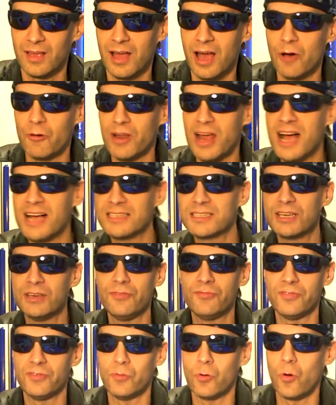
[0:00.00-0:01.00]
I would ask you
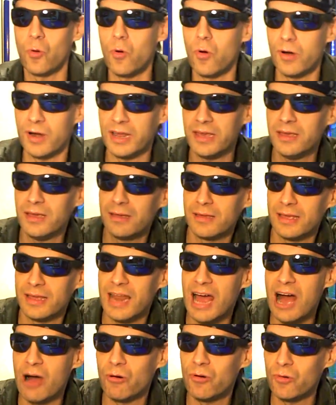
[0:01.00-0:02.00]
if you were horny,
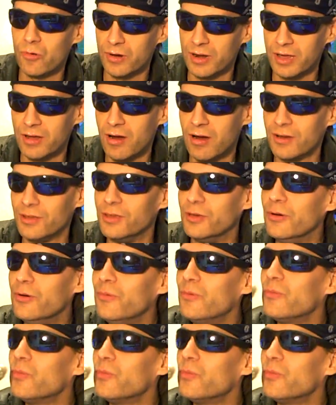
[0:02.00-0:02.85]
and how horny are you?